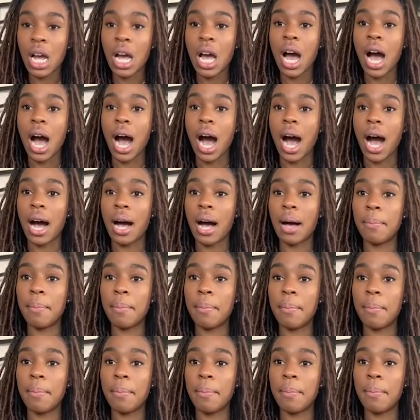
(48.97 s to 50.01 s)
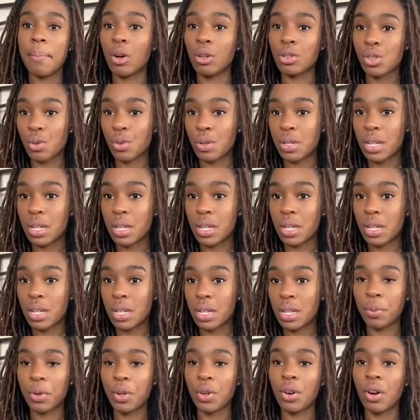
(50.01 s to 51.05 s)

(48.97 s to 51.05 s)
and he also is an entrepreneur.